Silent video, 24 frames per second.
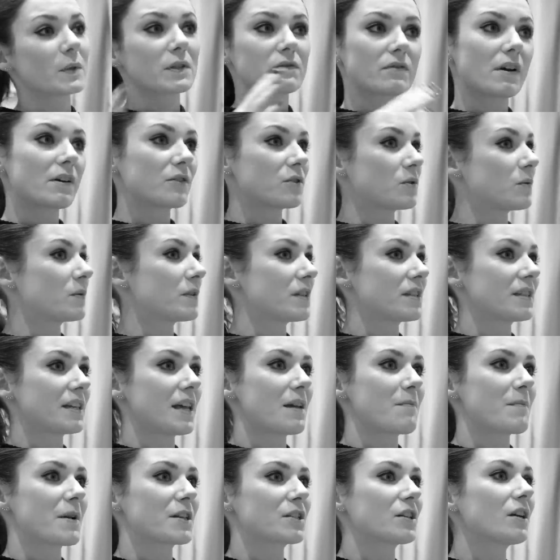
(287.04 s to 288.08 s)
whiz around you with a
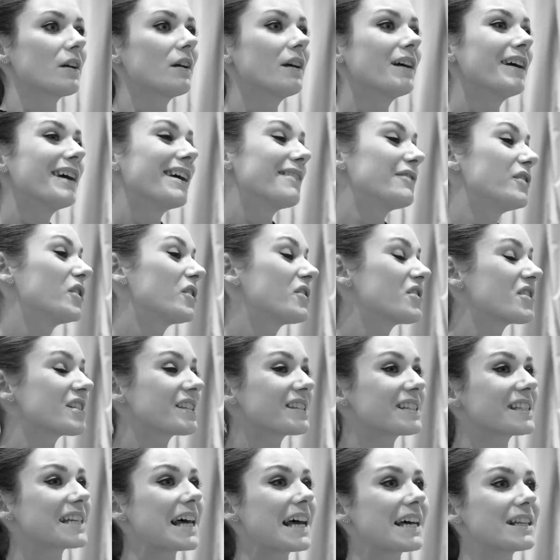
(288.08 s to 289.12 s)
tape measure. If you can
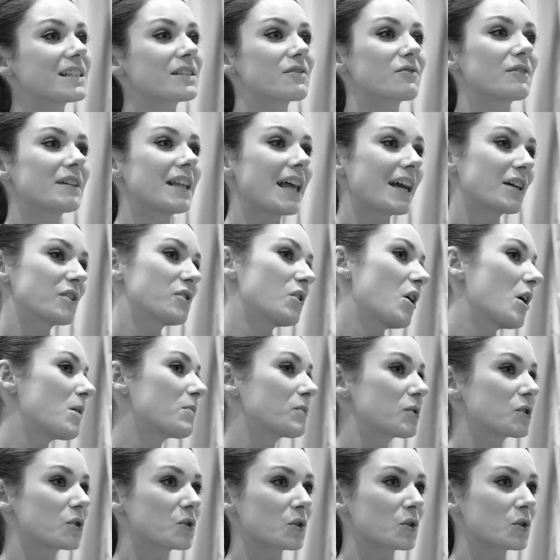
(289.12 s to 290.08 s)
just stand, relax your arms